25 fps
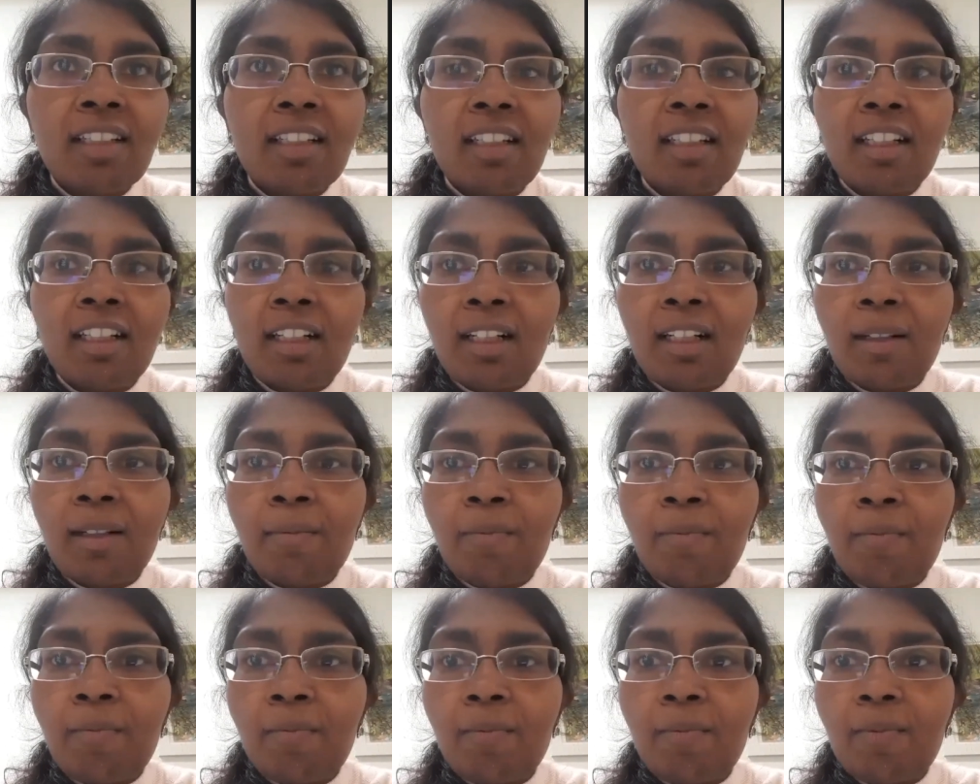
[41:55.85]

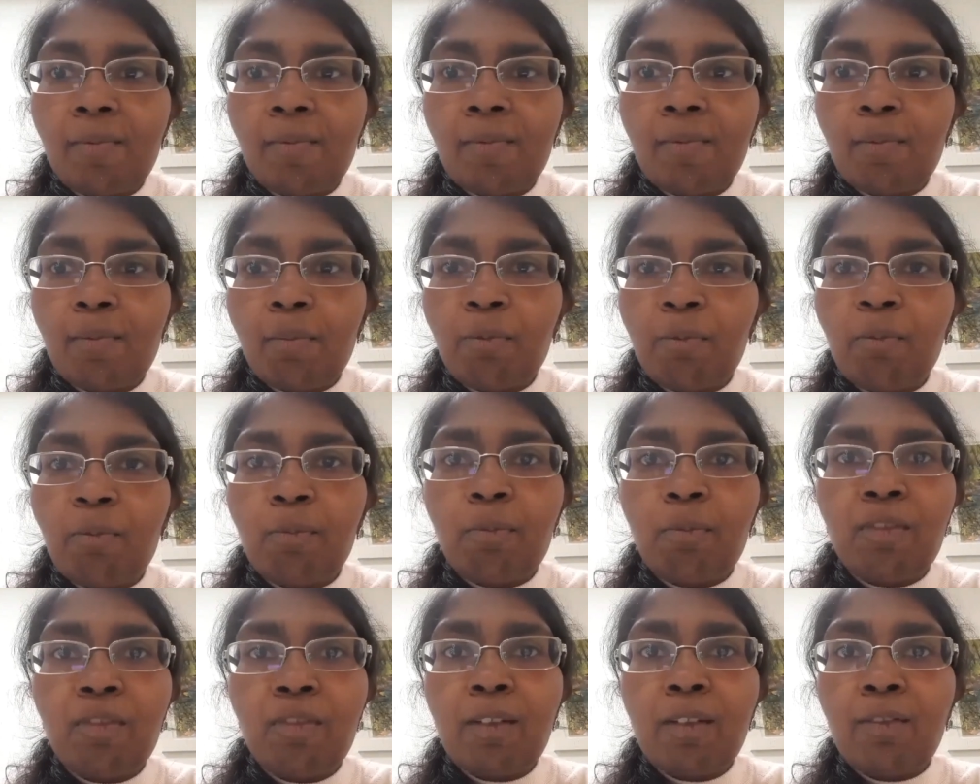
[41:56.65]

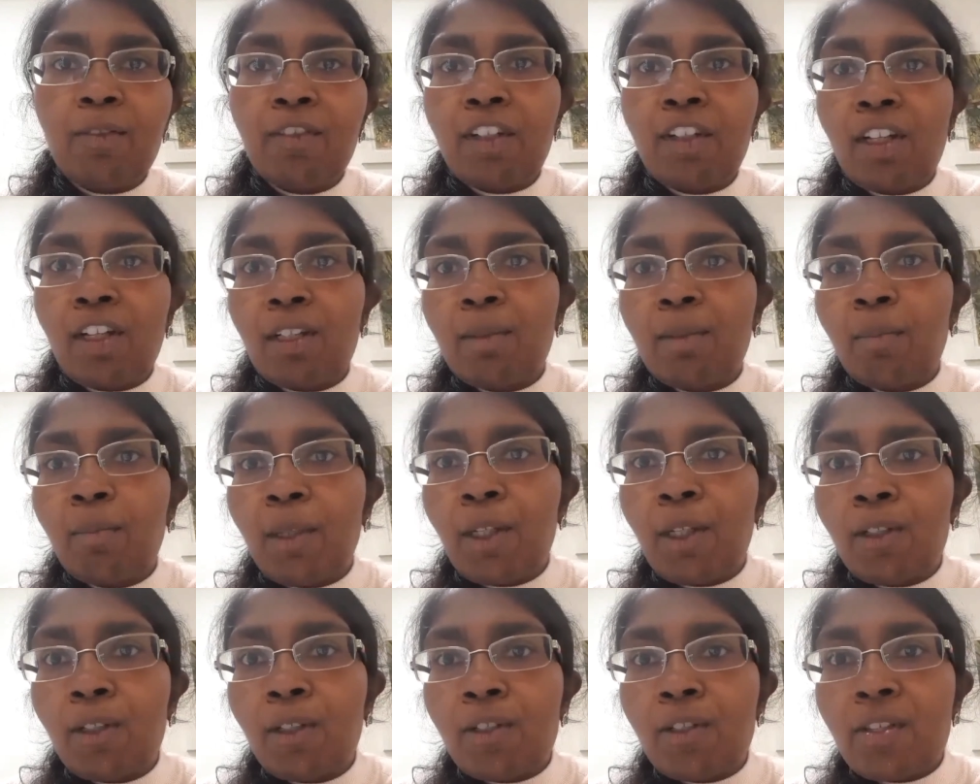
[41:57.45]
Feel free to
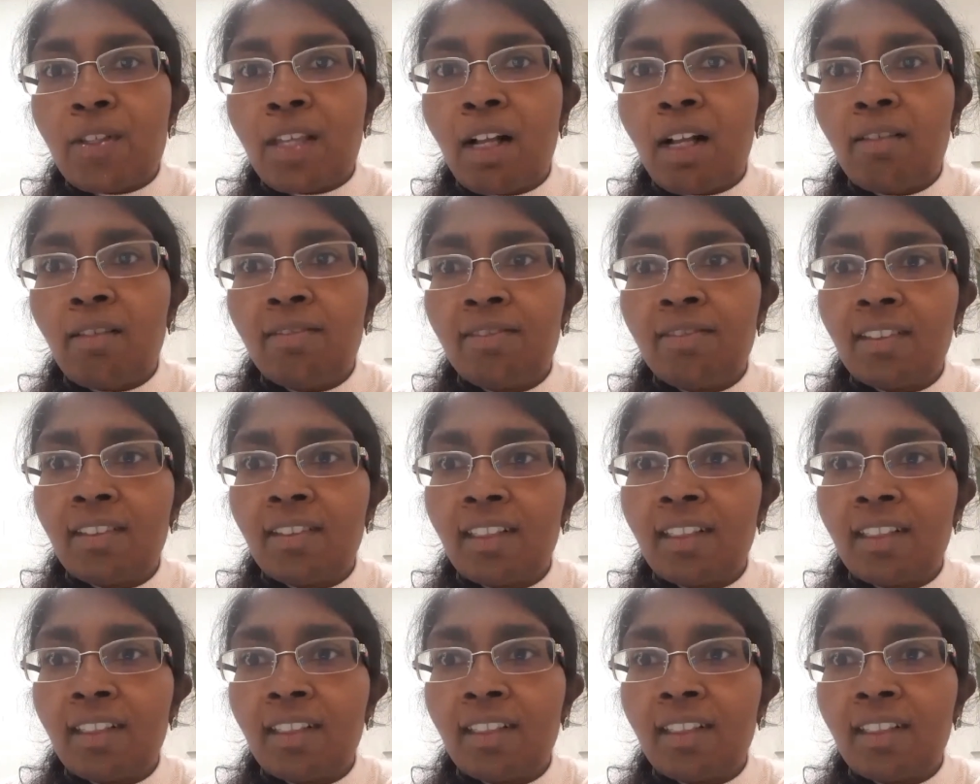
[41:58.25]
unmute yourself.